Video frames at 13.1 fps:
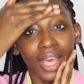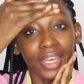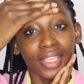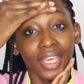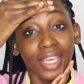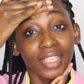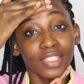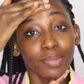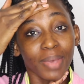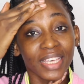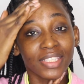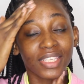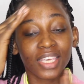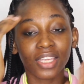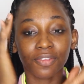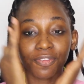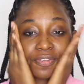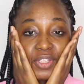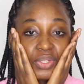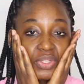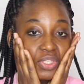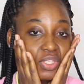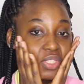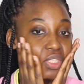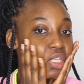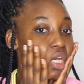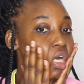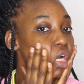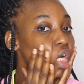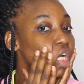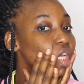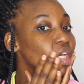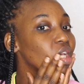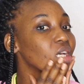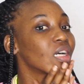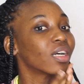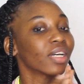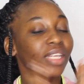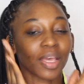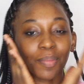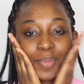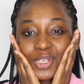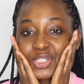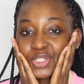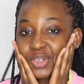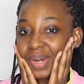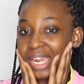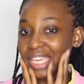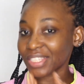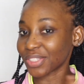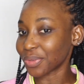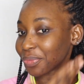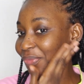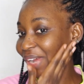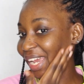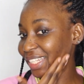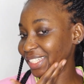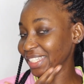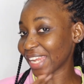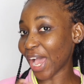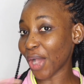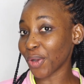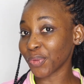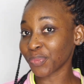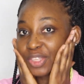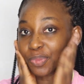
And yes, my skin feels so good and moisturized right now.